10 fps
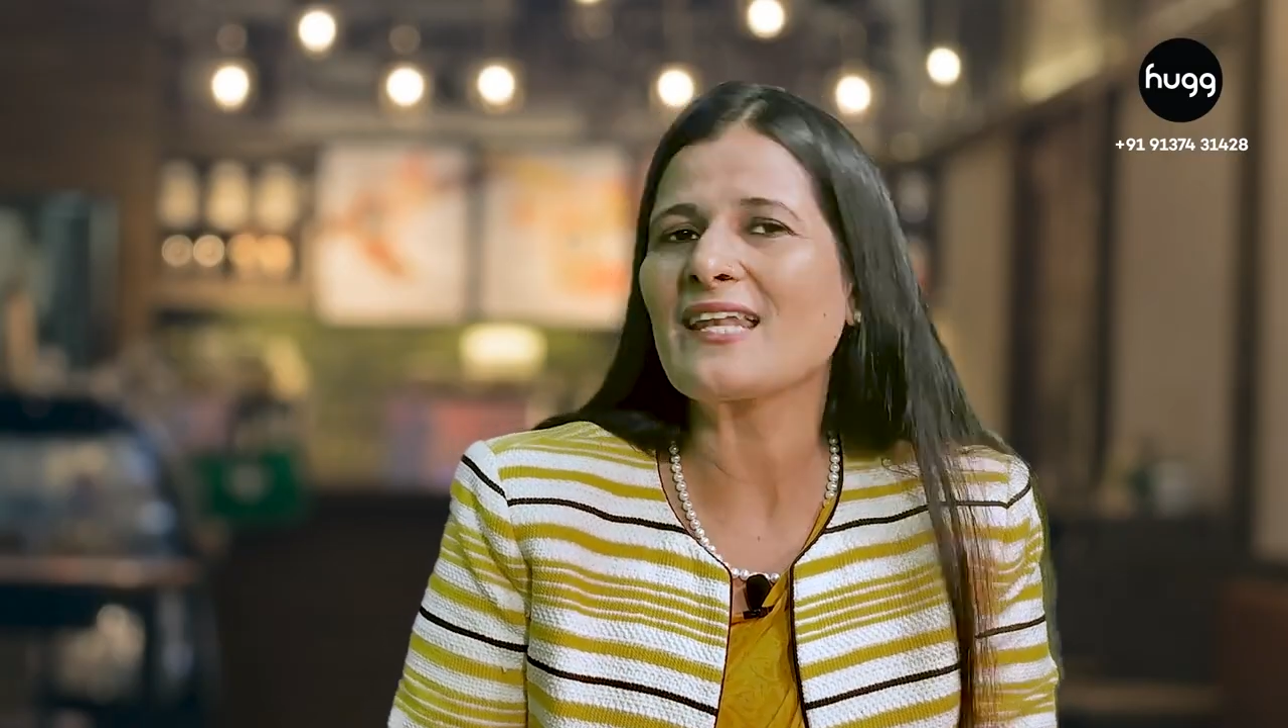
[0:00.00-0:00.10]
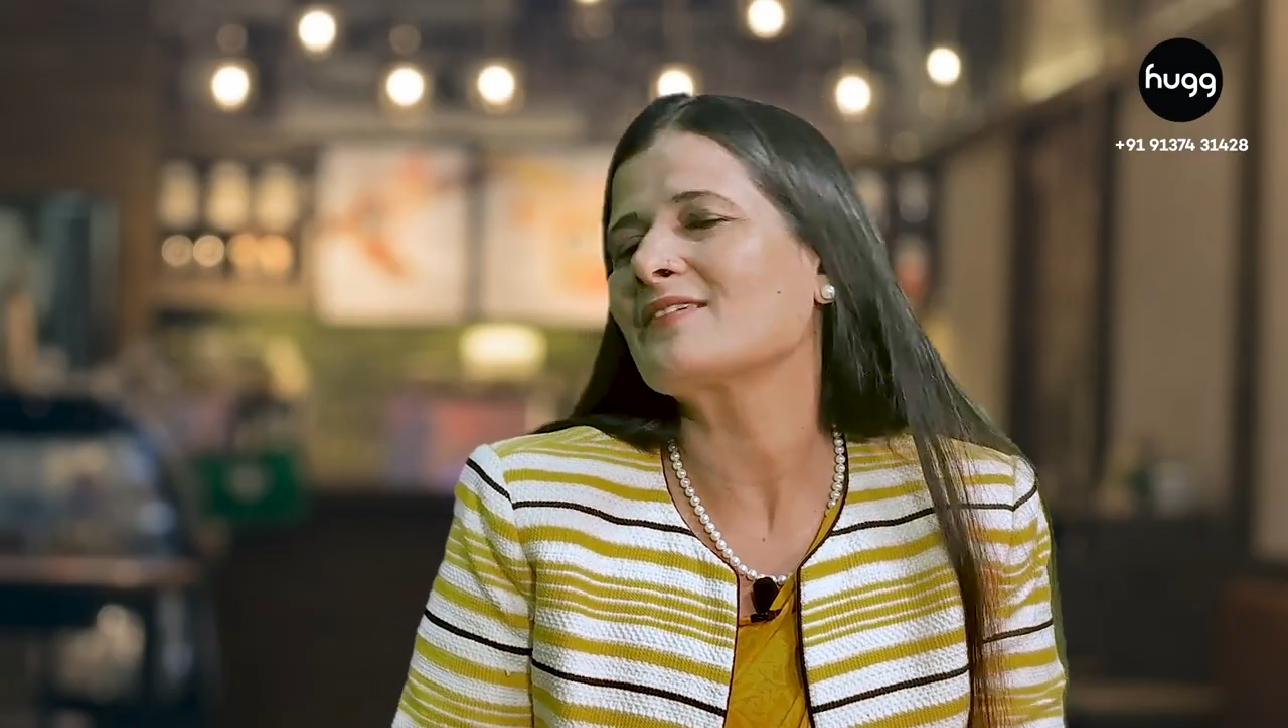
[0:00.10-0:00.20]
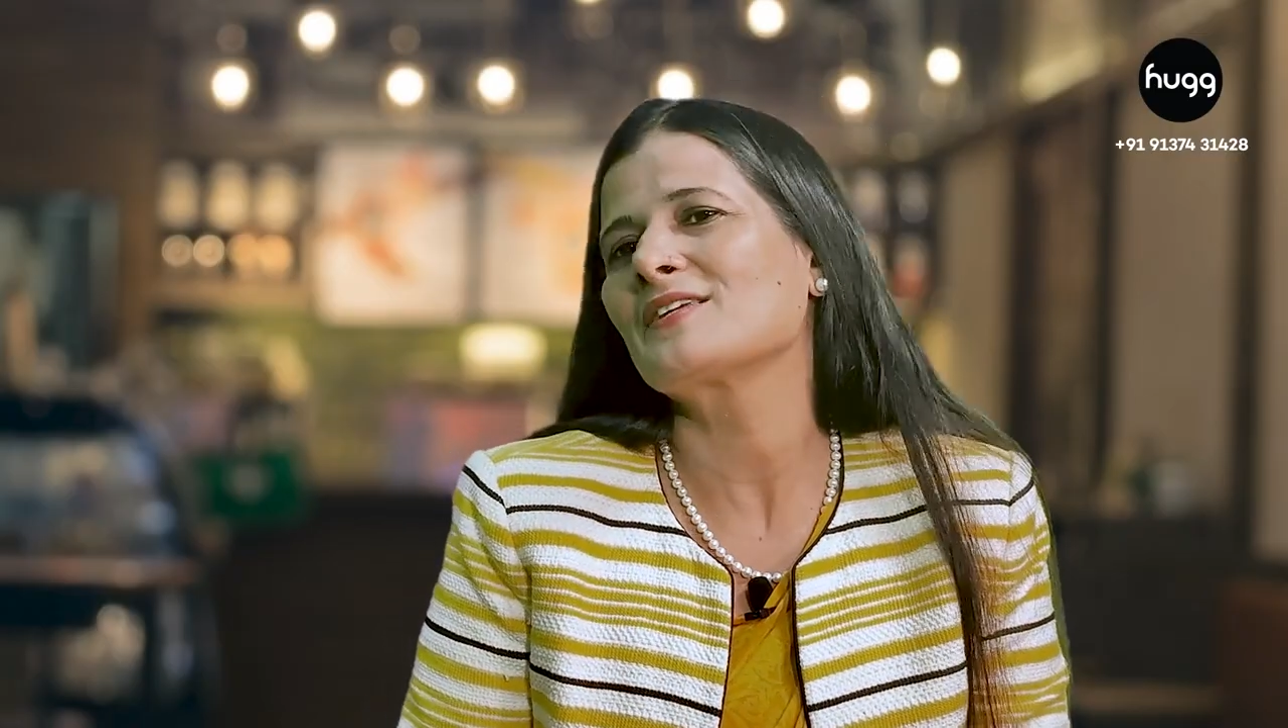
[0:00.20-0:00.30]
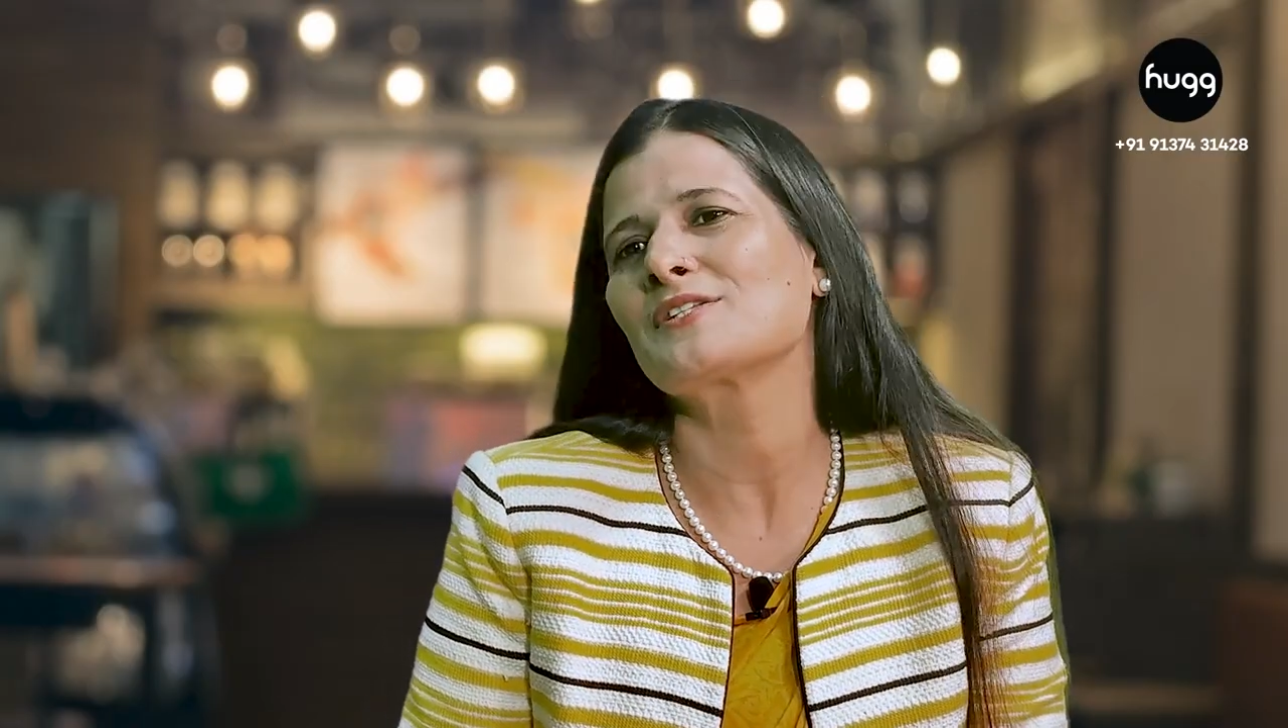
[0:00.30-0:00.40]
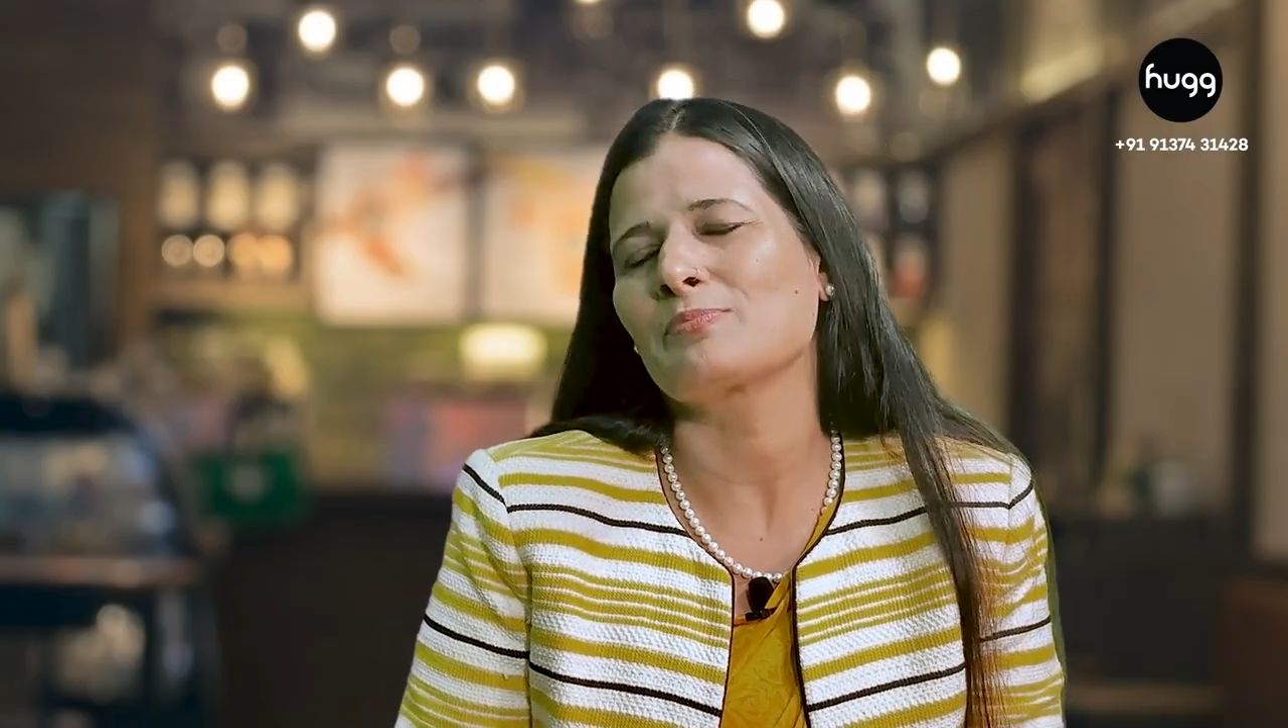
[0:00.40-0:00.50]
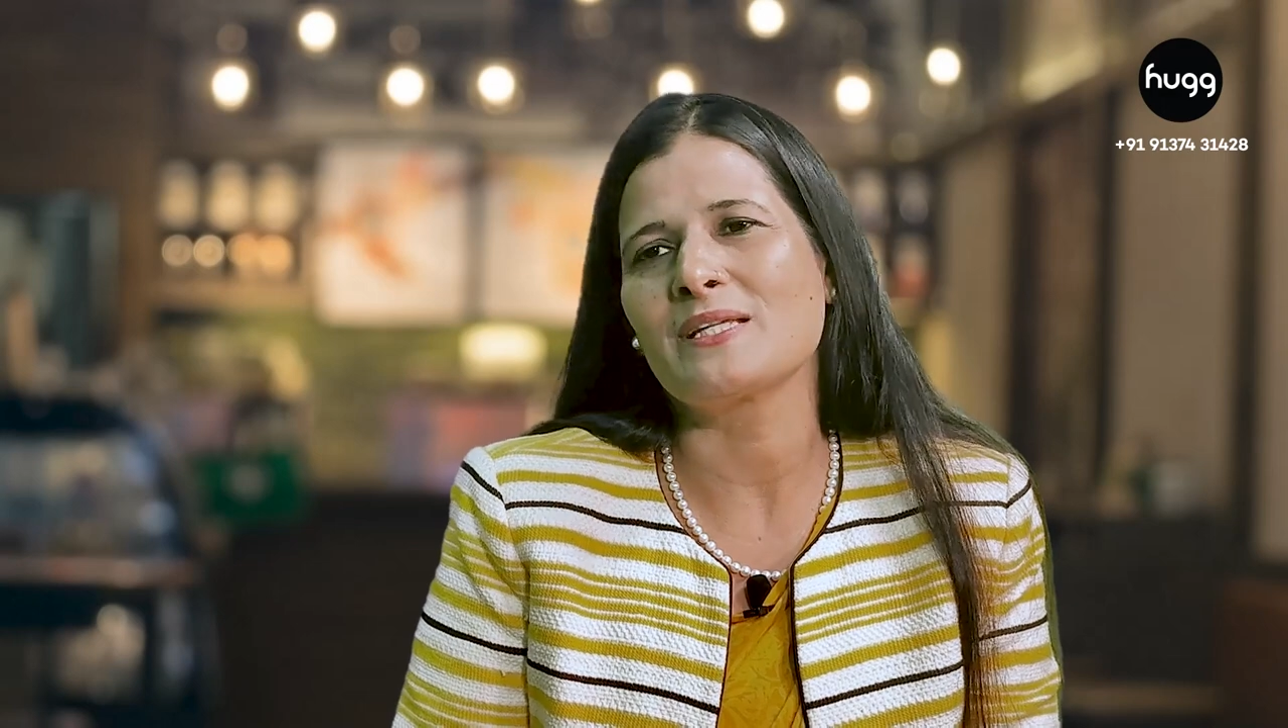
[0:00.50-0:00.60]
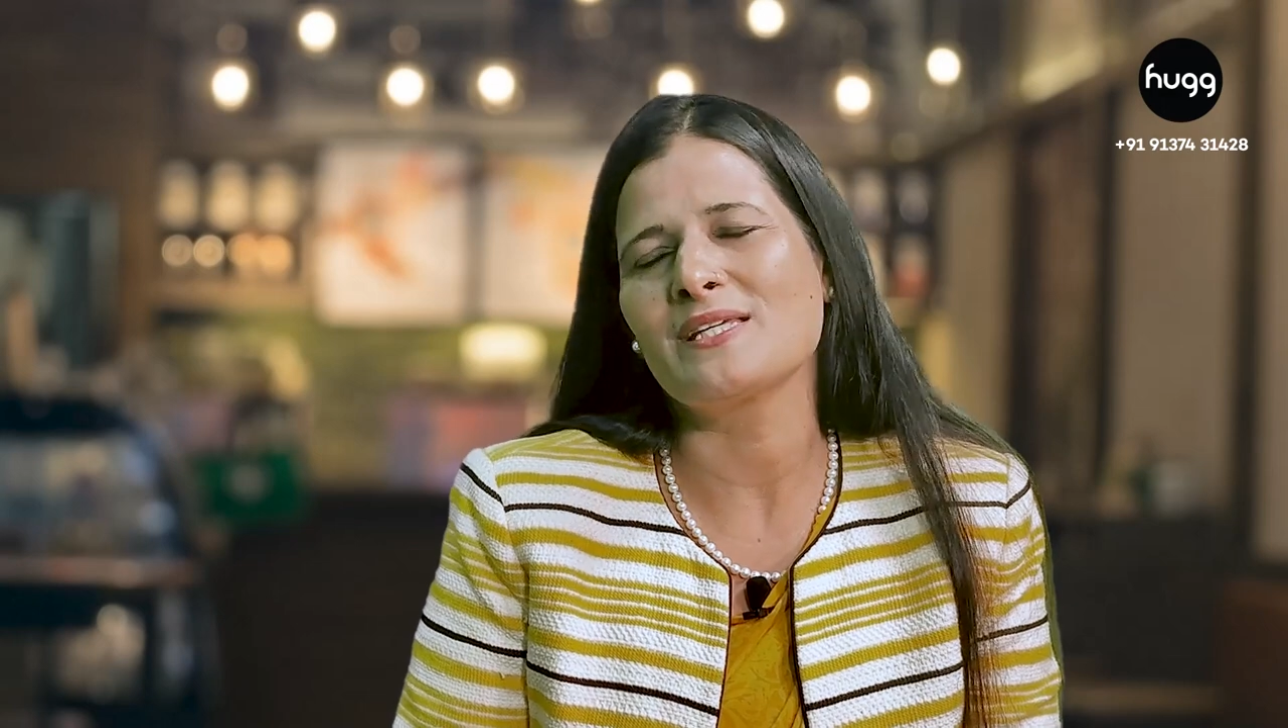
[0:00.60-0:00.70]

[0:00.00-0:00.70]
calories,